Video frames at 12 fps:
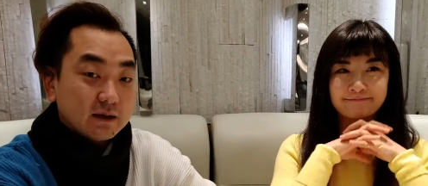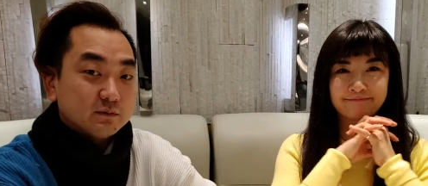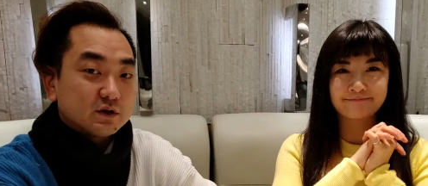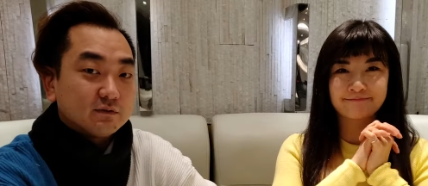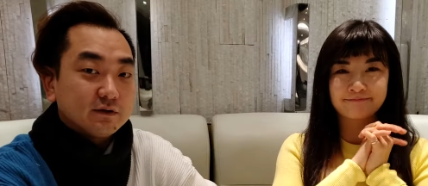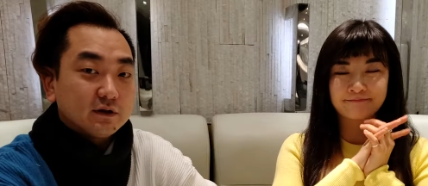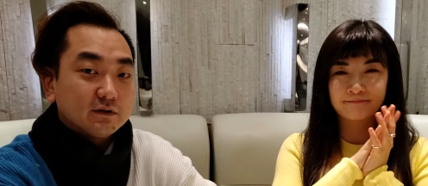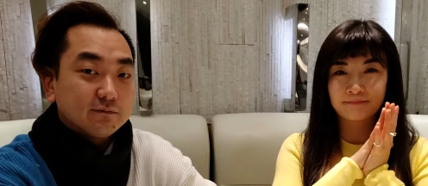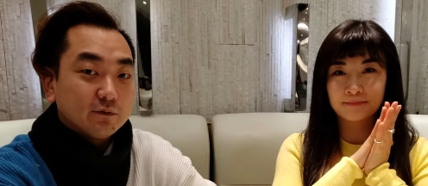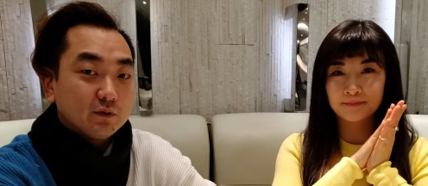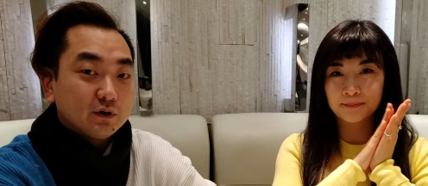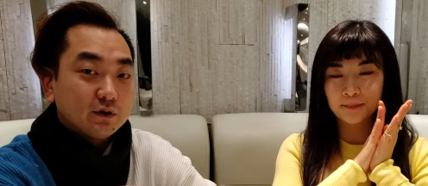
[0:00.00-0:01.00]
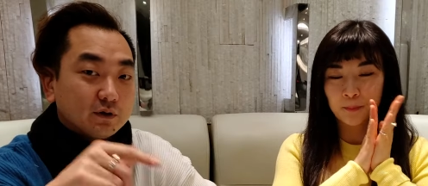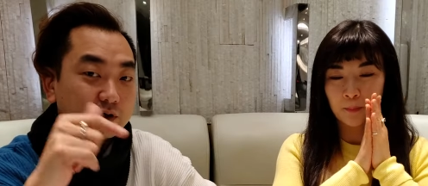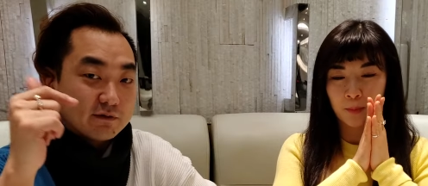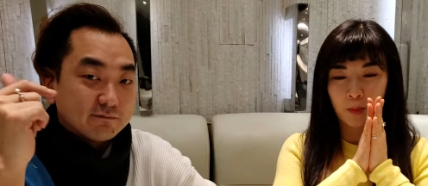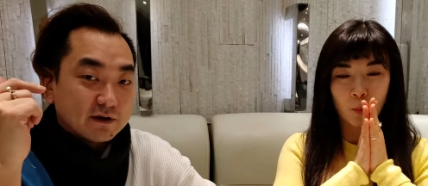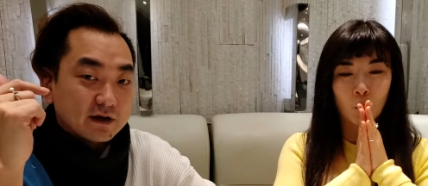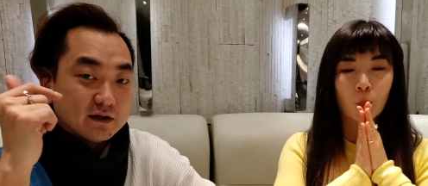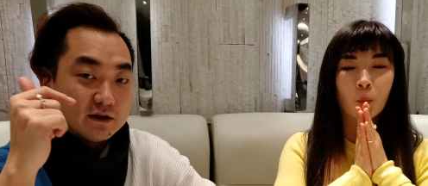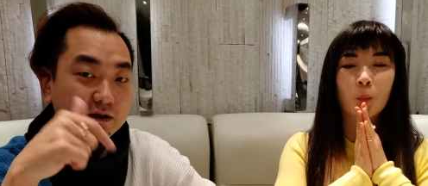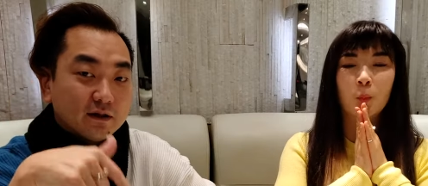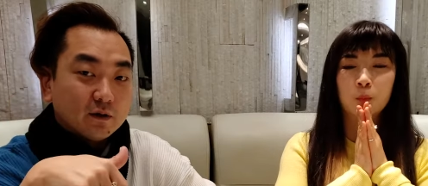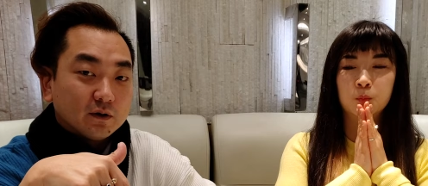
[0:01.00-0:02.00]
Speaker 1: names of all the food, you can find
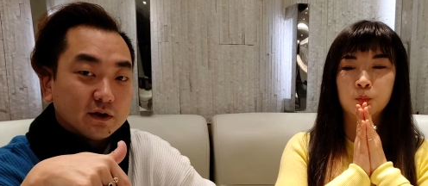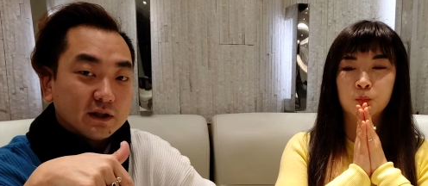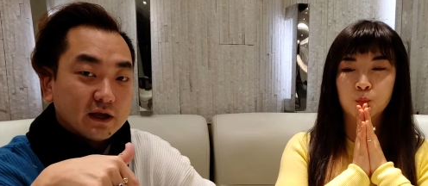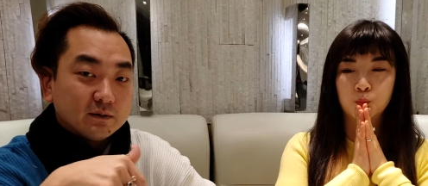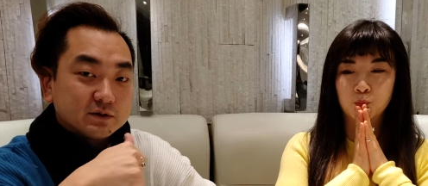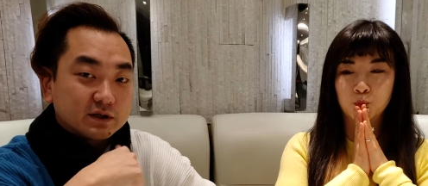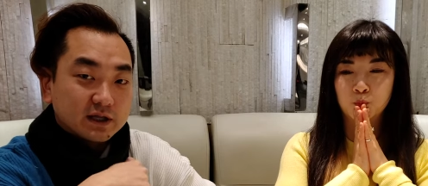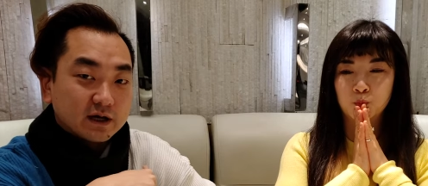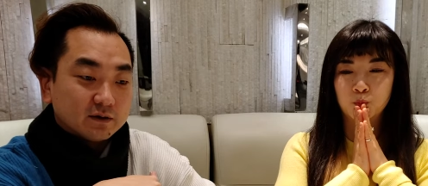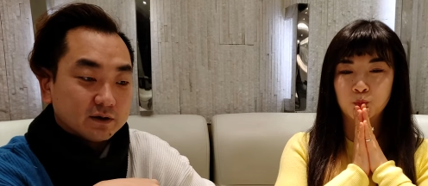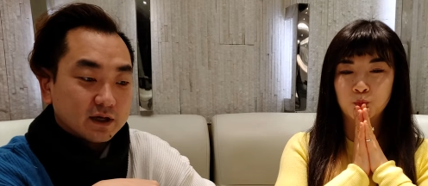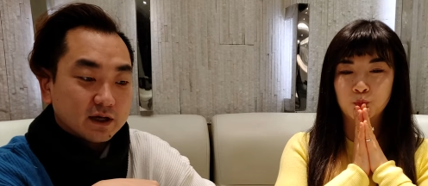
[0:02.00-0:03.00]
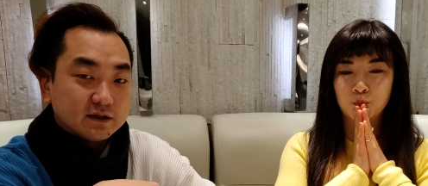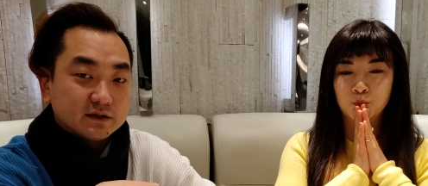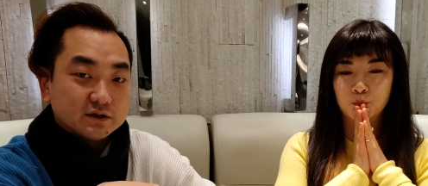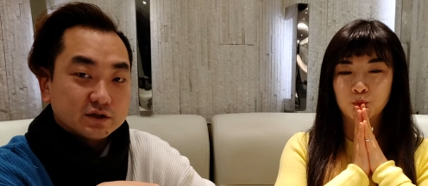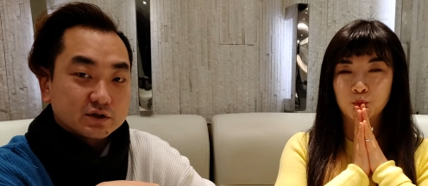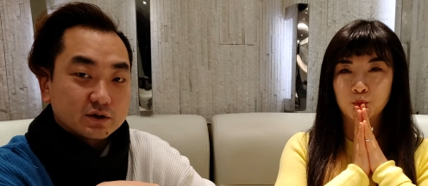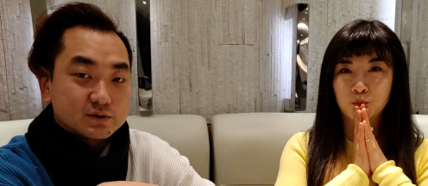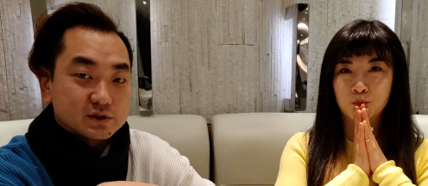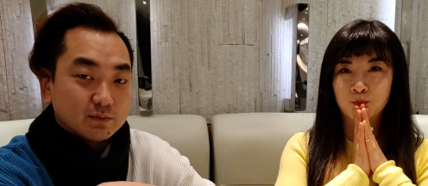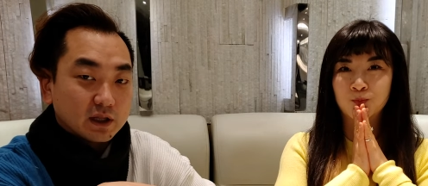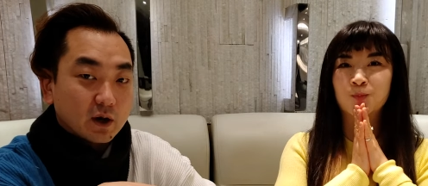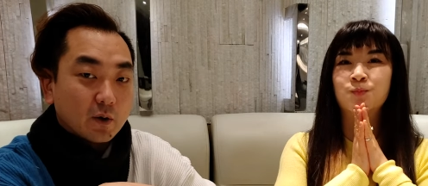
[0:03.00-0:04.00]
all the names down at the description
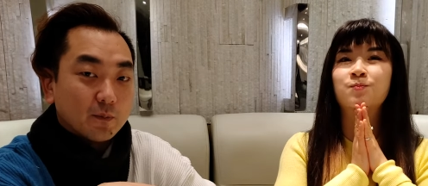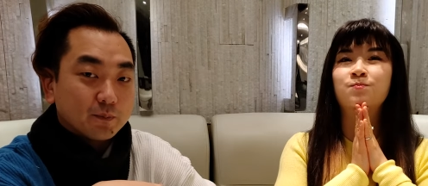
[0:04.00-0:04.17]
below.